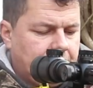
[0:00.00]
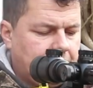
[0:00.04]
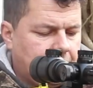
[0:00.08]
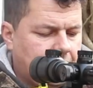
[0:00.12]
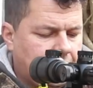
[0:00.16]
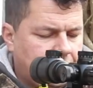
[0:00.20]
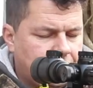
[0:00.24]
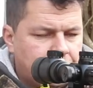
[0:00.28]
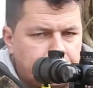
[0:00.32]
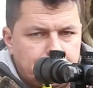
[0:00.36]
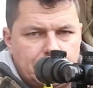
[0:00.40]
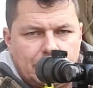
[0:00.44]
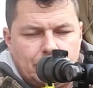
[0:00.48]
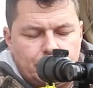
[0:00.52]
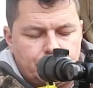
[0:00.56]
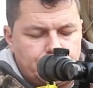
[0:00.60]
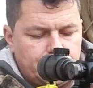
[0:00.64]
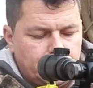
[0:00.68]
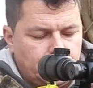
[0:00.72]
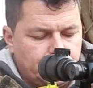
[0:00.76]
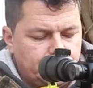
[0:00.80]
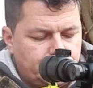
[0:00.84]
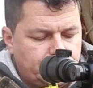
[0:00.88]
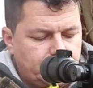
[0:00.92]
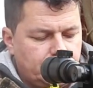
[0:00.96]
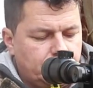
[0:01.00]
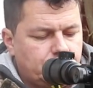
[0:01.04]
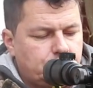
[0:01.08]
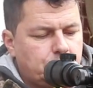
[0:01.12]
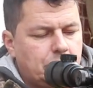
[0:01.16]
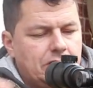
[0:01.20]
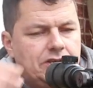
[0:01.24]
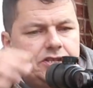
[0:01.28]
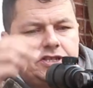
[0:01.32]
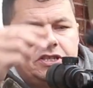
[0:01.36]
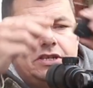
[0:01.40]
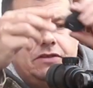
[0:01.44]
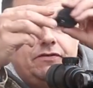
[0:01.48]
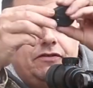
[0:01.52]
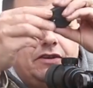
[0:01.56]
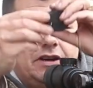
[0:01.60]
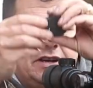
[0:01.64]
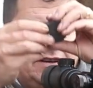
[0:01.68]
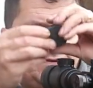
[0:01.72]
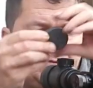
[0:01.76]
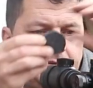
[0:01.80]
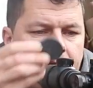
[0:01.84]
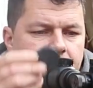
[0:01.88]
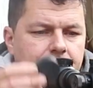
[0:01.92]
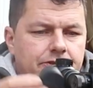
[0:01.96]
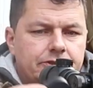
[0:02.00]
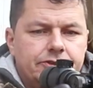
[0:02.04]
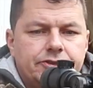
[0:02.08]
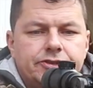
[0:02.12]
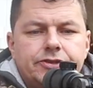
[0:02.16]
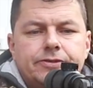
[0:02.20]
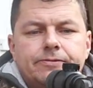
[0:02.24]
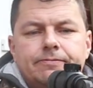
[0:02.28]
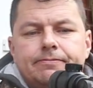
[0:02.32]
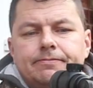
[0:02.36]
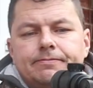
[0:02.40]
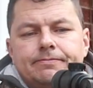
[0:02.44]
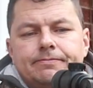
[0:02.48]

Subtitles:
Again, 12 shots, 25 meters.